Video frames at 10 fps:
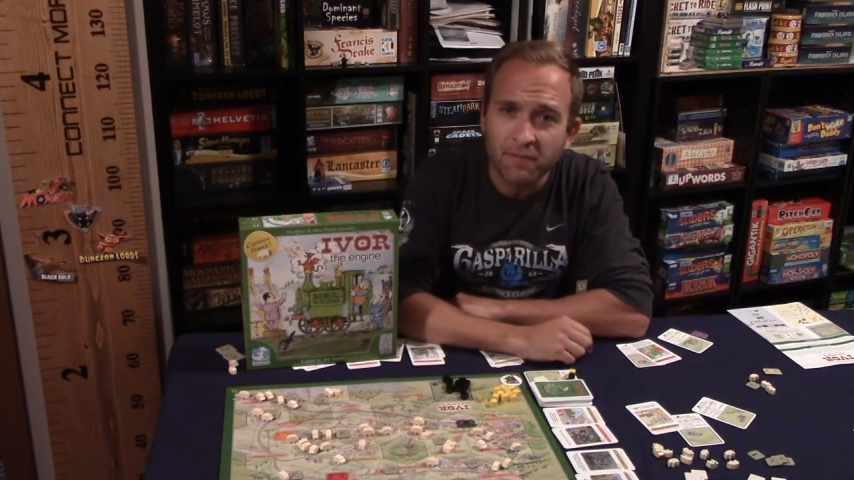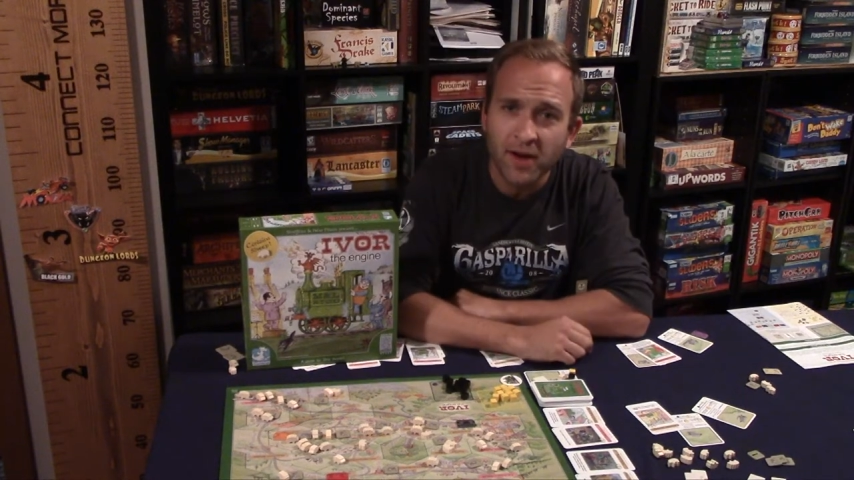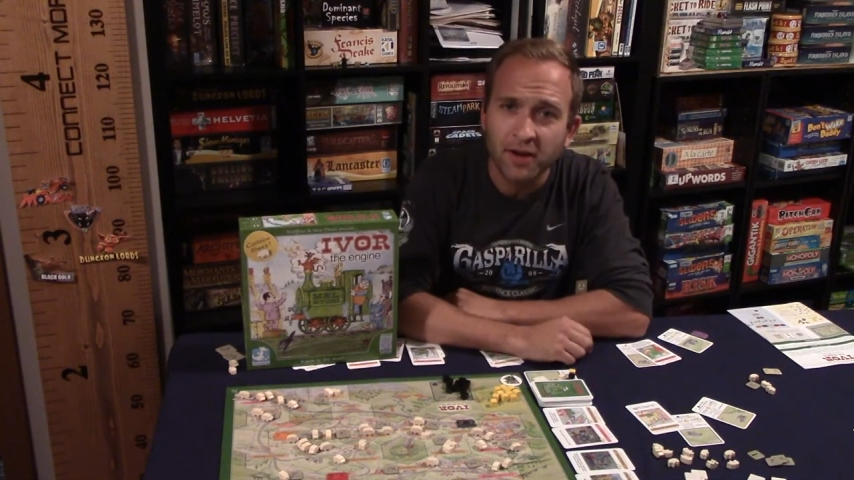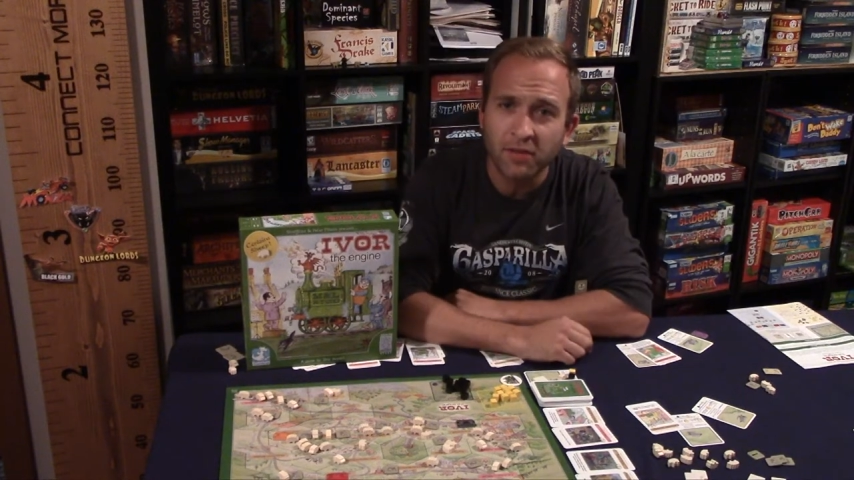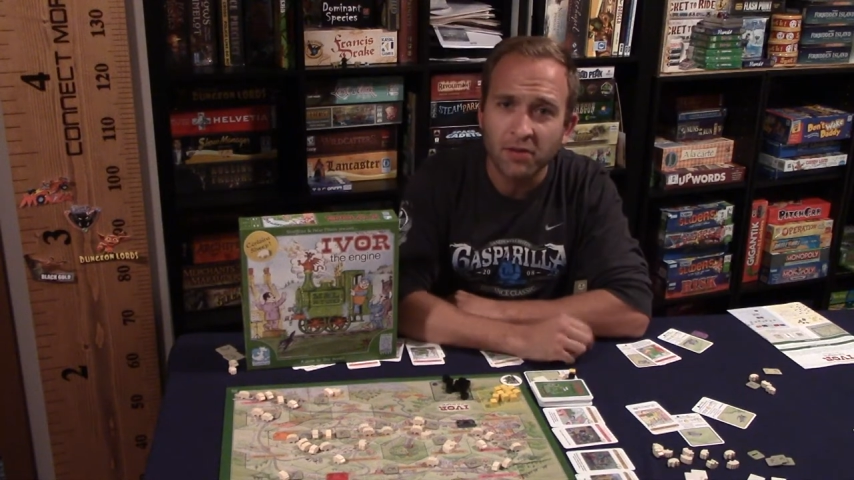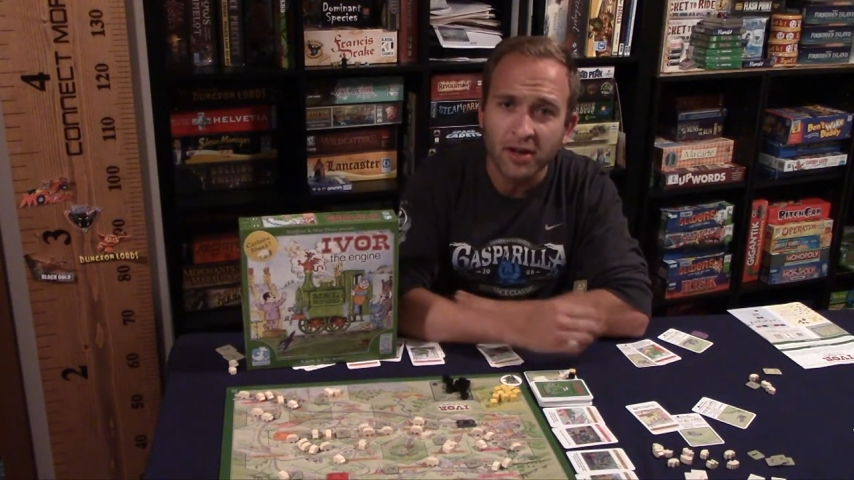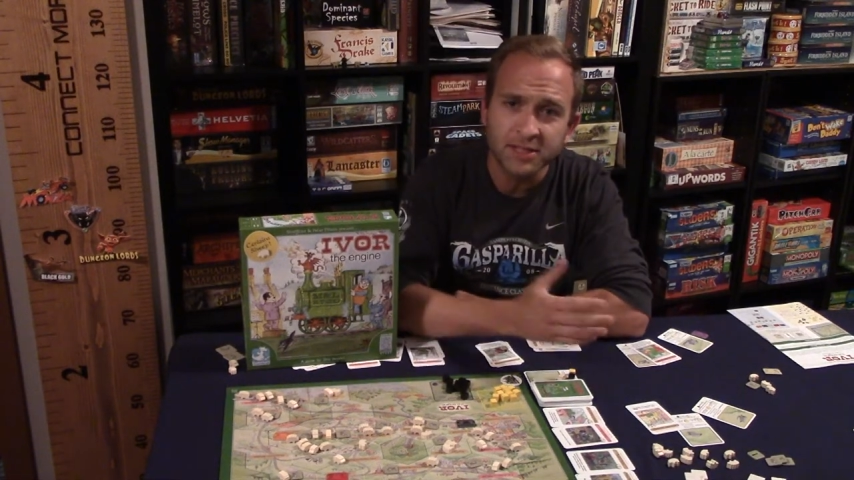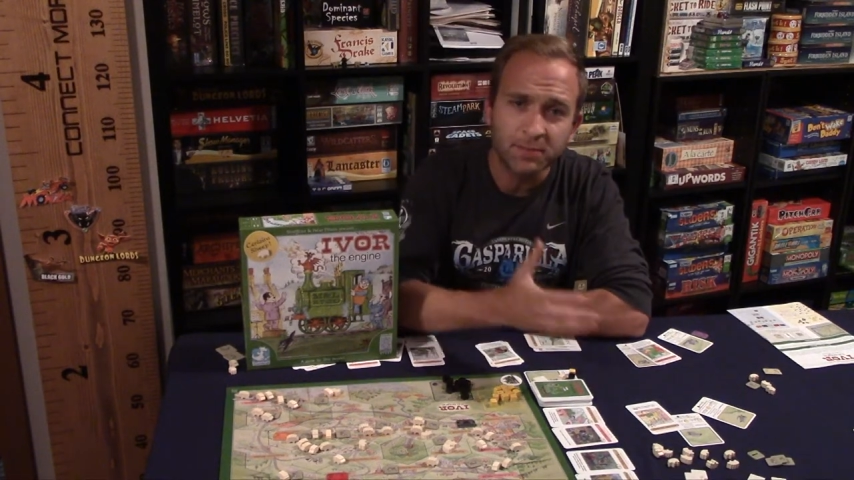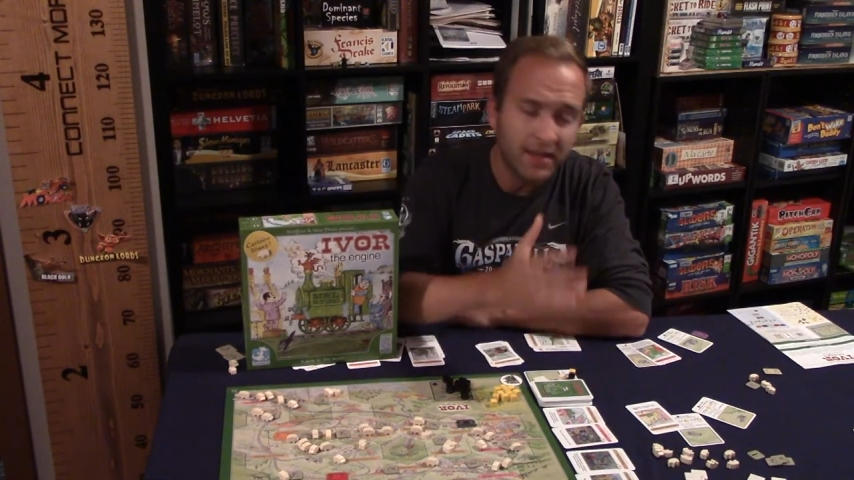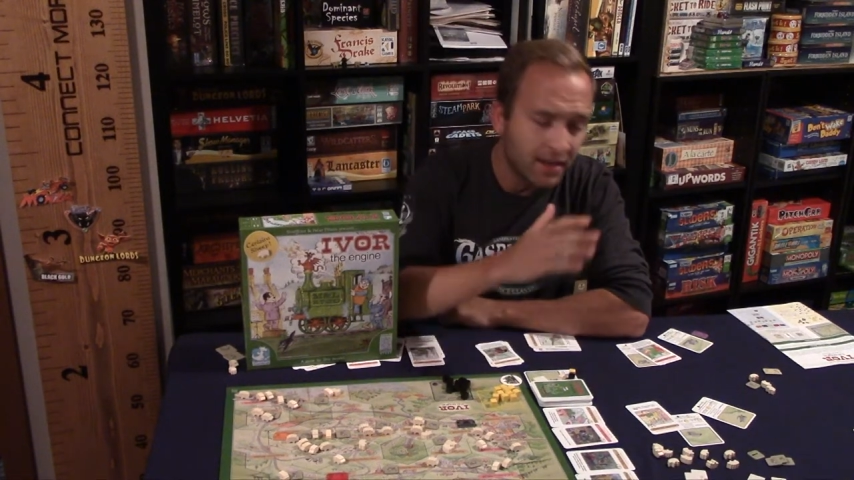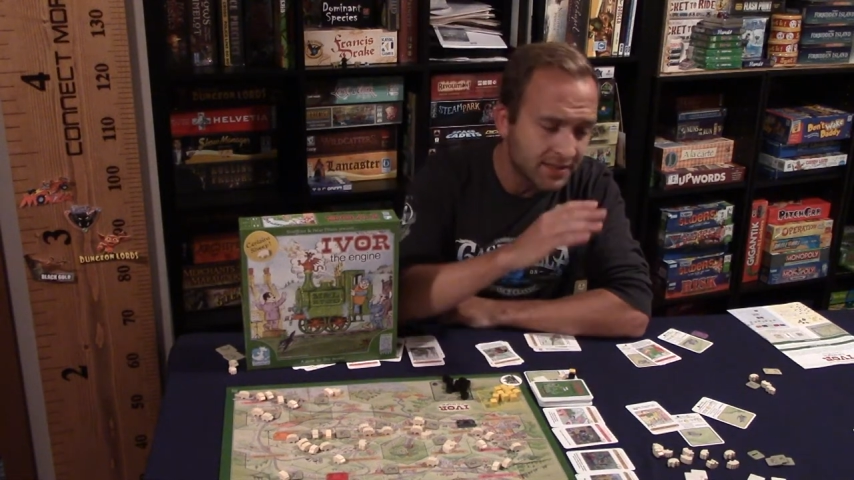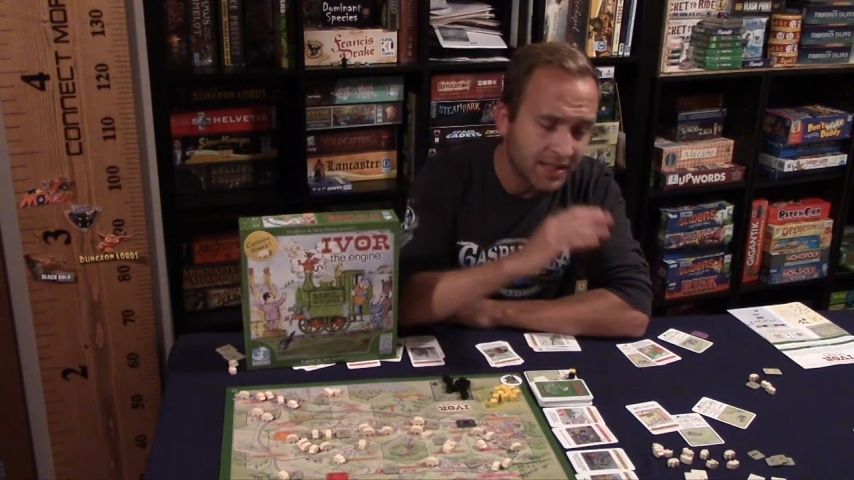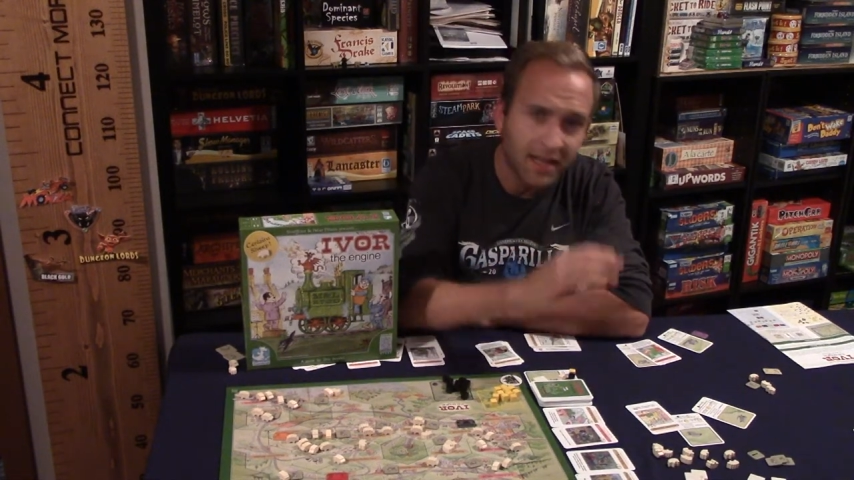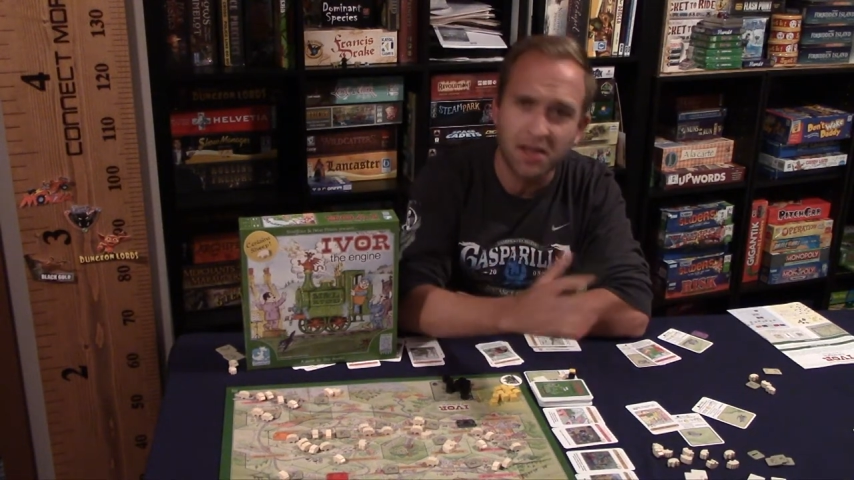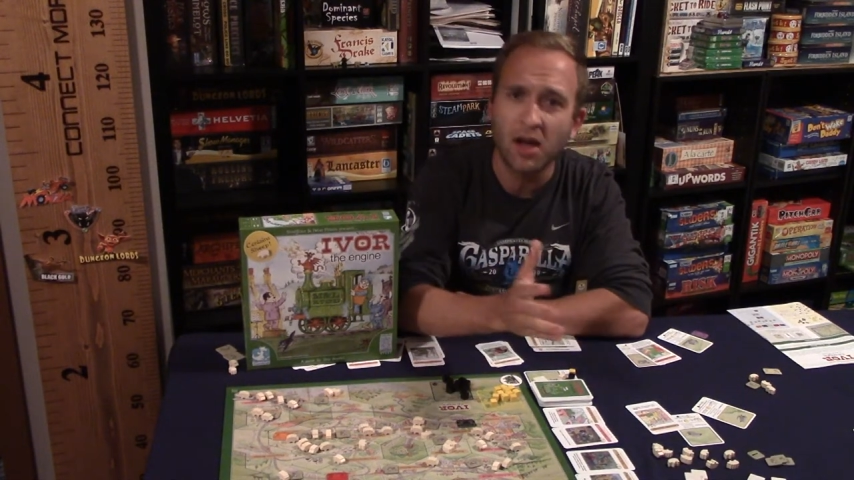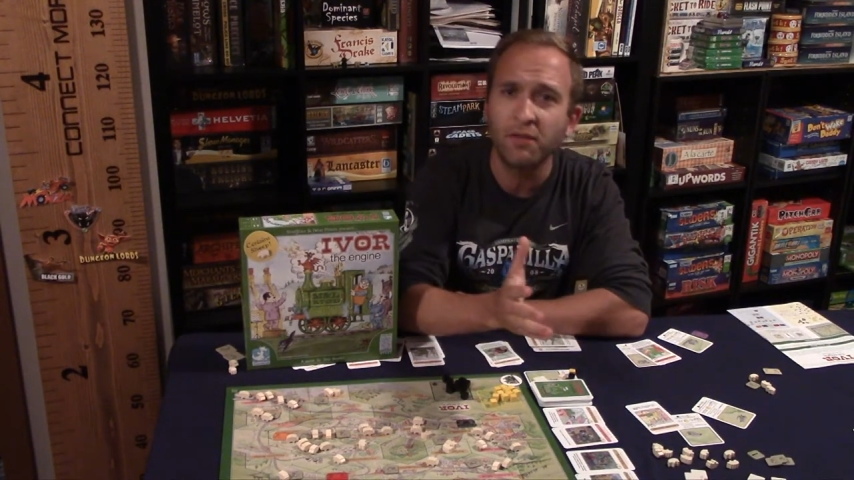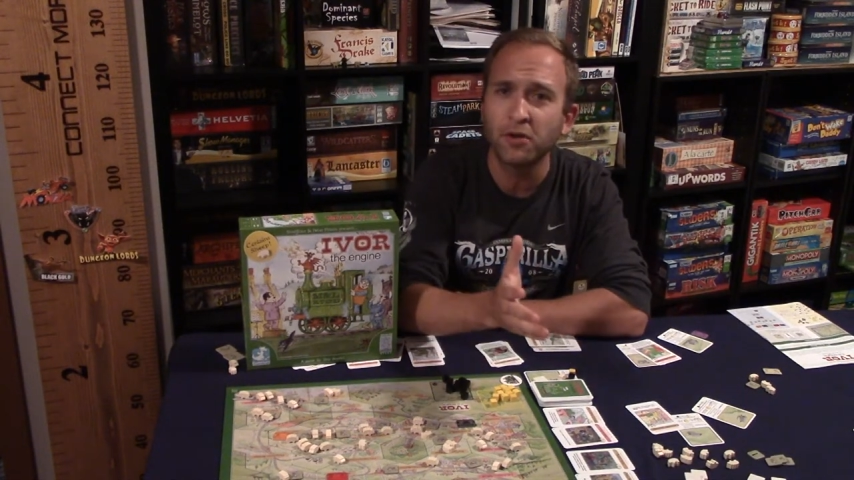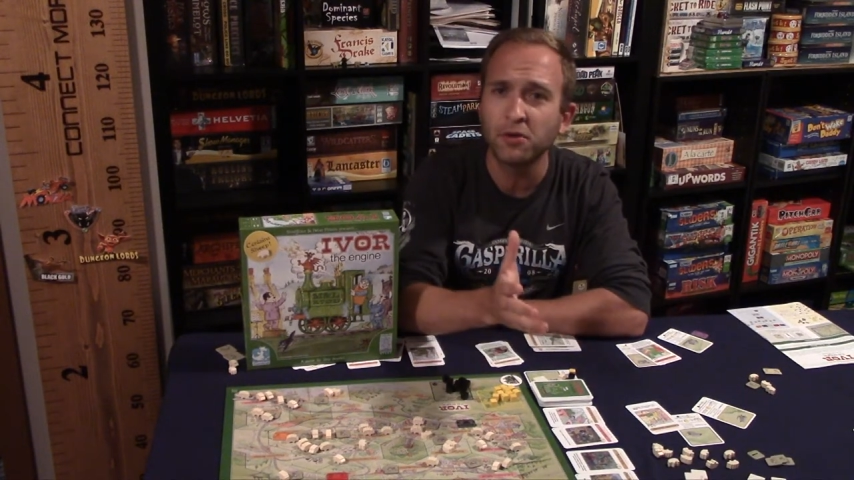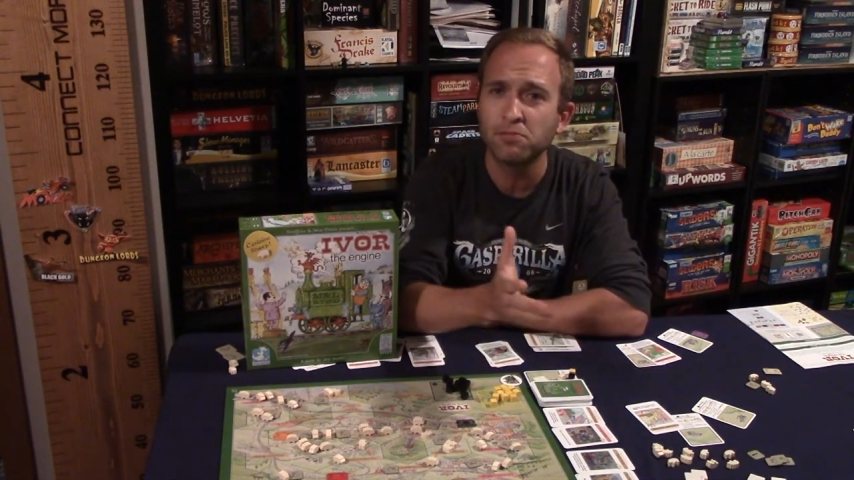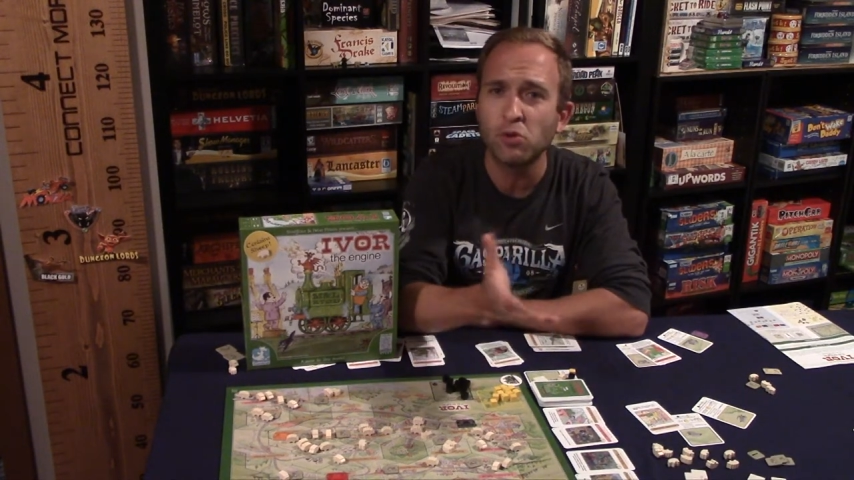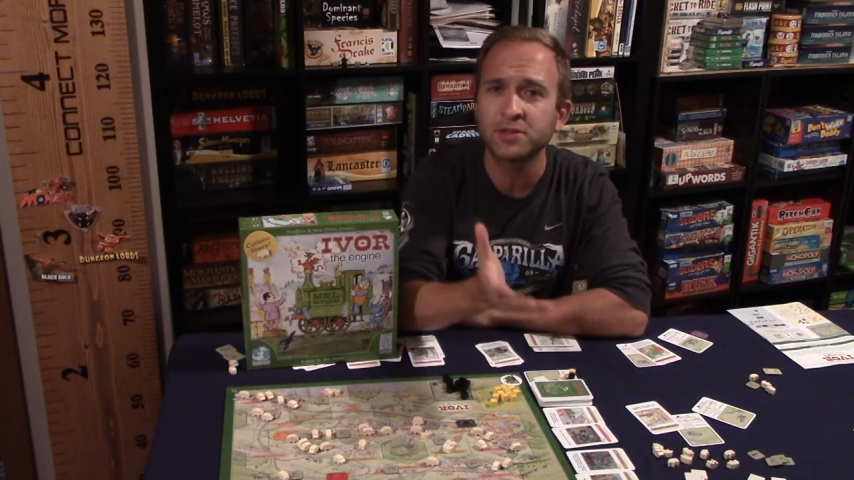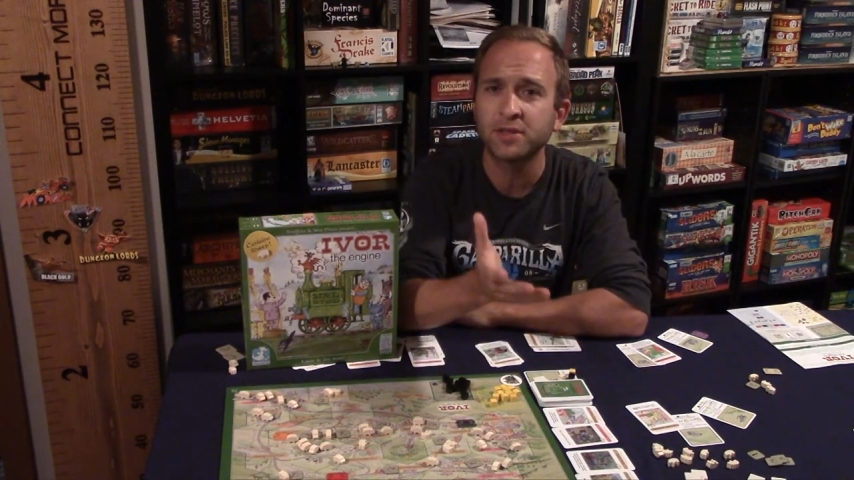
final thoughts because I covered most